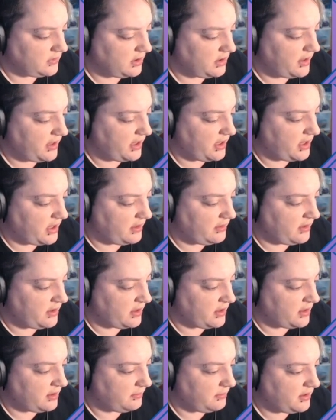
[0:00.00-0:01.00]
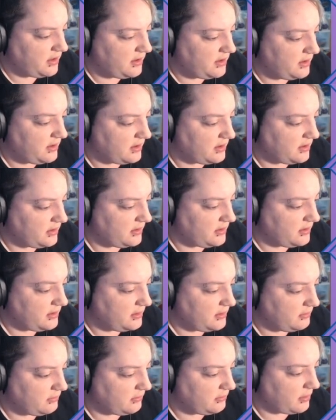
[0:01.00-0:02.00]
And then up
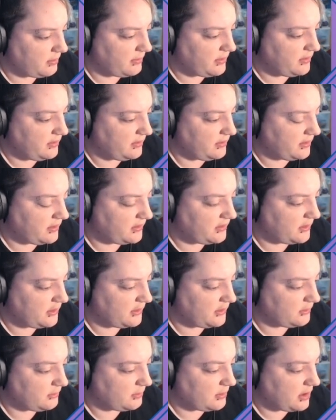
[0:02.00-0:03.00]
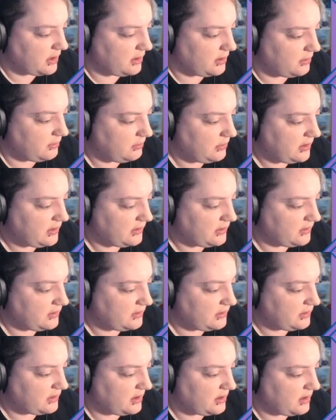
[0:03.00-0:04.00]
here, where we do this as well, we can
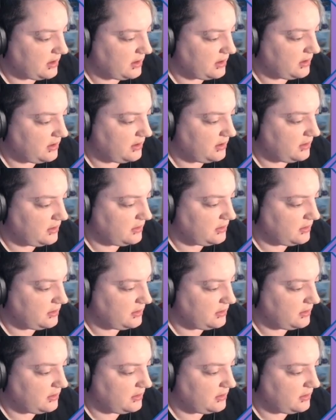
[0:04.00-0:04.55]
say